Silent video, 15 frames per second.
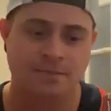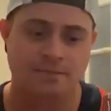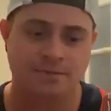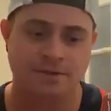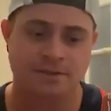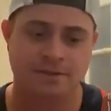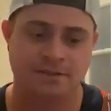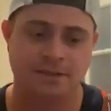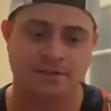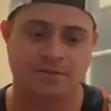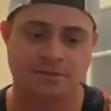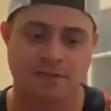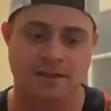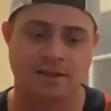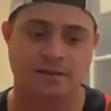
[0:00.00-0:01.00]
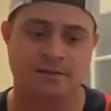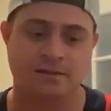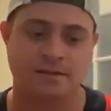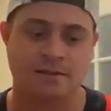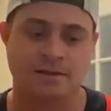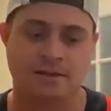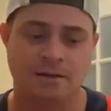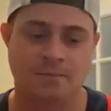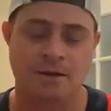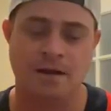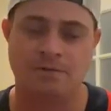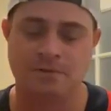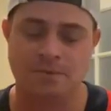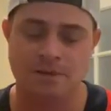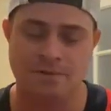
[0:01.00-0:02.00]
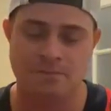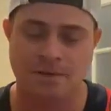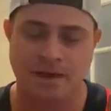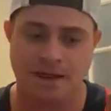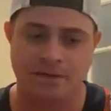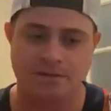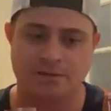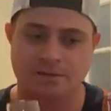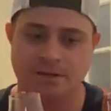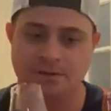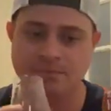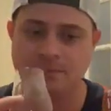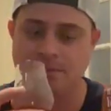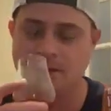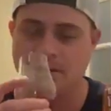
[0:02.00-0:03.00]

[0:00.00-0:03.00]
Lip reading: this is definitely off the beaten path. So